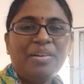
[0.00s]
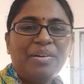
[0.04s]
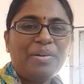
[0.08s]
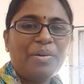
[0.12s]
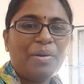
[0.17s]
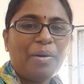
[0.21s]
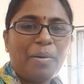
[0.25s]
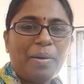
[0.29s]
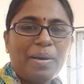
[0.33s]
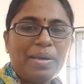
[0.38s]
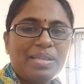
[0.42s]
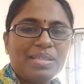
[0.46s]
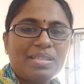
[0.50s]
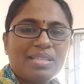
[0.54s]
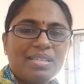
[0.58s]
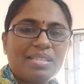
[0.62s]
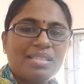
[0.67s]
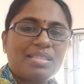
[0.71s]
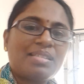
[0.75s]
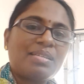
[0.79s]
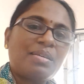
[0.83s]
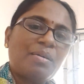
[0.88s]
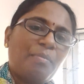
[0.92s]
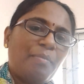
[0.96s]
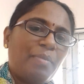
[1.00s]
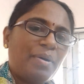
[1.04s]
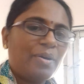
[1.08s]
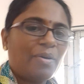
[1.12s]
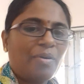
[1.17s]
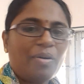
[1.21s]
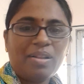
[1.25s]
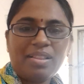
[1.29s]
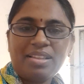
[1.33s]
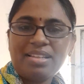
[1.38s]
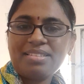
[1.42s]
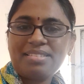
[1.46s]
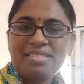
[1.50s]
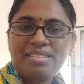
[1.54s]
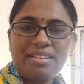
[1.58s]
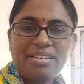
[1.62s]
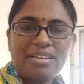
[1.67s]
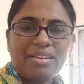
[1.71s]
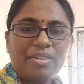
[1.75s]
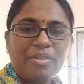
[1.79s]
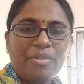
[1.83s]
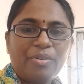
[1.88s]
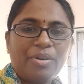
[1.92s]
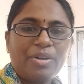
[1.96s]
noises, but all the
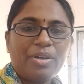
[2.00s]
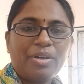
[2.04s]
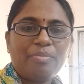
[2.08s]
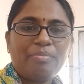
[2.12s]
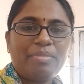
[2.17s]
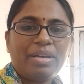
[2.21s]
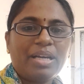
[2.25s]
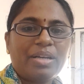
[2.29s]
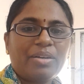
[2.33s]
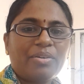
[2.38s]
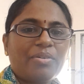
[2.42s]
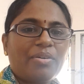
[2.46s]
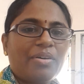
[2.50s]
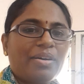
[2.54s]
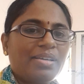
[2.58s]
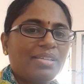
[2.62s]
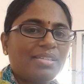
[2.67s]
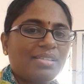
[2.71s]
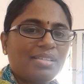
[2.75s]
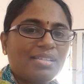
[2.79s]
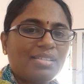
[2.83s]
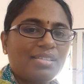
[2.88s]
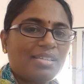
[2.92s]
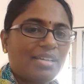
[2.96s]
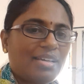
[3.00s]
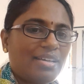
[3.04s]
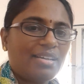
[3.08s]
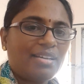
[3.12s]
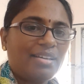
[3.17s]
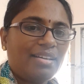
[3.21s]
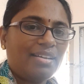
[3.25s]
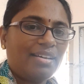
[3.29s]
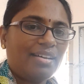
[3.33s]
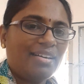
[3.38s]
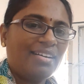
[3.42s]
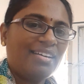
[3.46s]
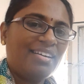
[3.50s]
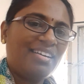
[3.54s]
children are going to make noises. And